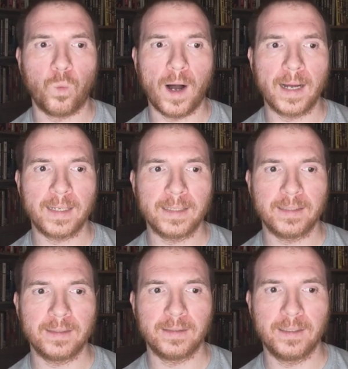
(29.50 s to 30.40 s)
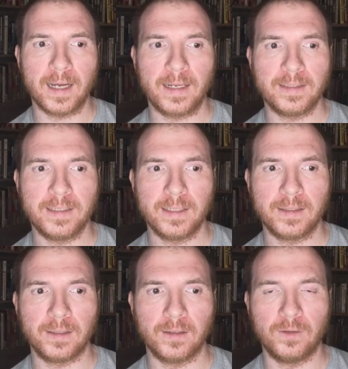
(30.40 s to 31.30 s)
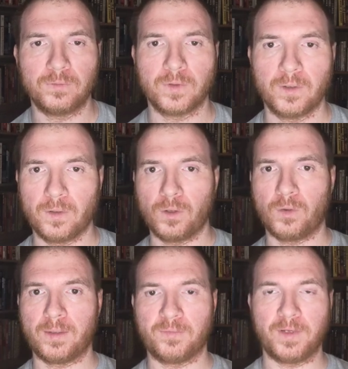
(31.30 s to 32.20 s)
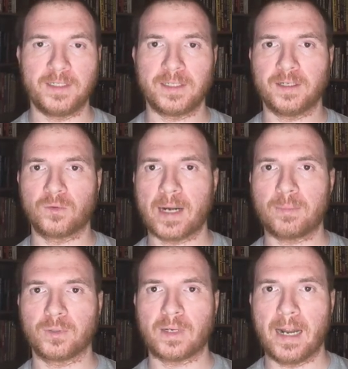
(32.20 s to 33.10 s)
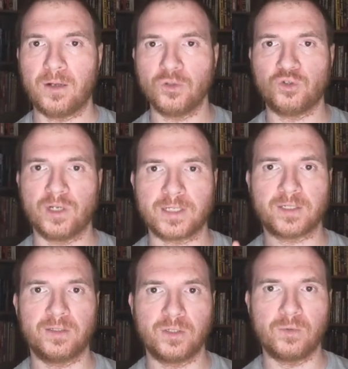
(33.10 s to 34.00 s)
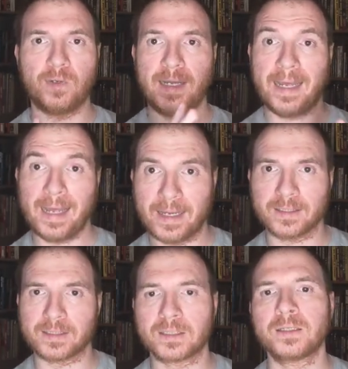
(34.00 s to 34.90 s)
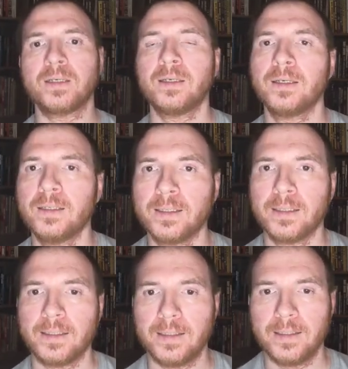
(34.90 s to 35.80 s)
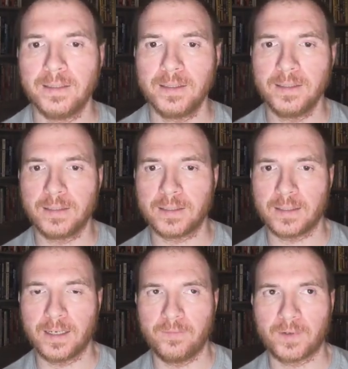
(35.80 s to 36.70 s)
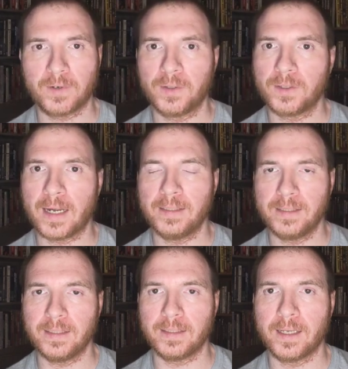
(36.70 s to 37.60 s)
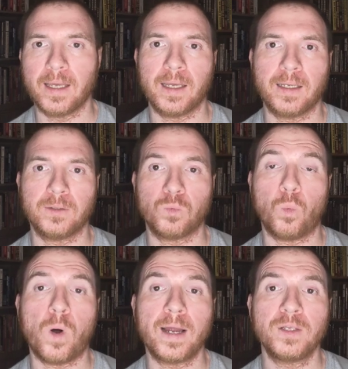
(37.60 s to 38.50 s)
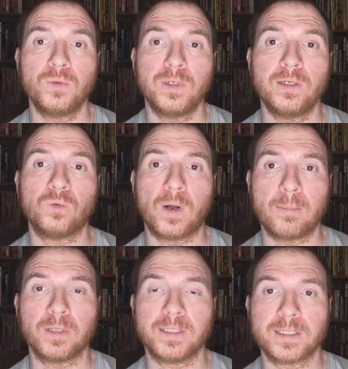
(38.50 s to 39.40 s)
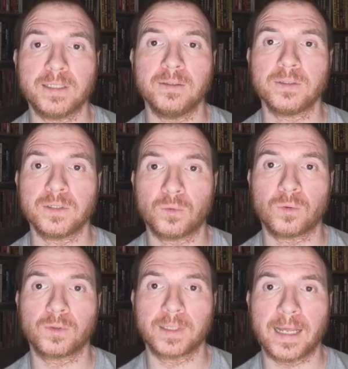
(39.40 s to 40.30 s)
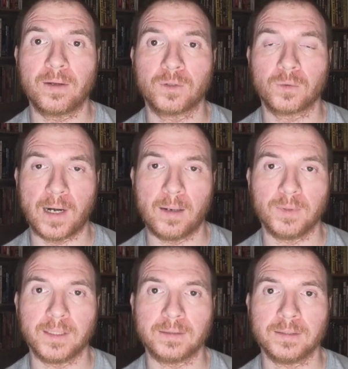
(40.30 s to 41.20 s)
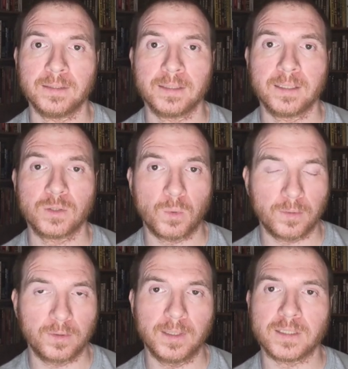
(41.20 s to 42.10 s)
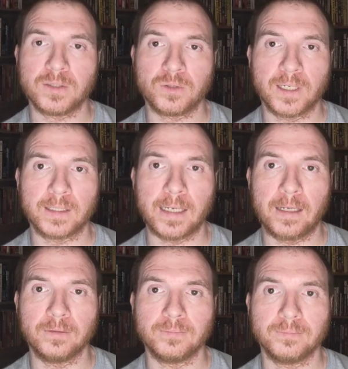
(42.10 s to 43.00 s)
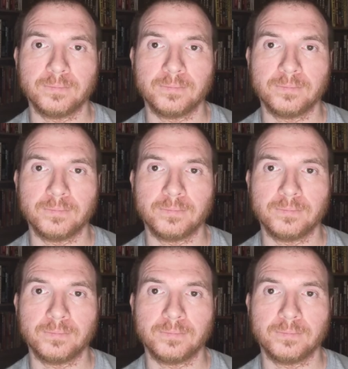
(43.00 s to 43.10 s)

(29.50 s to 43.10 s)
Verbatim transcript: why the idea of, oh, I'm facing a grappler, I'll just do X isn't a very good idea and why you need grappling skills in order to counter grappling. It's worth a listen. Check it out.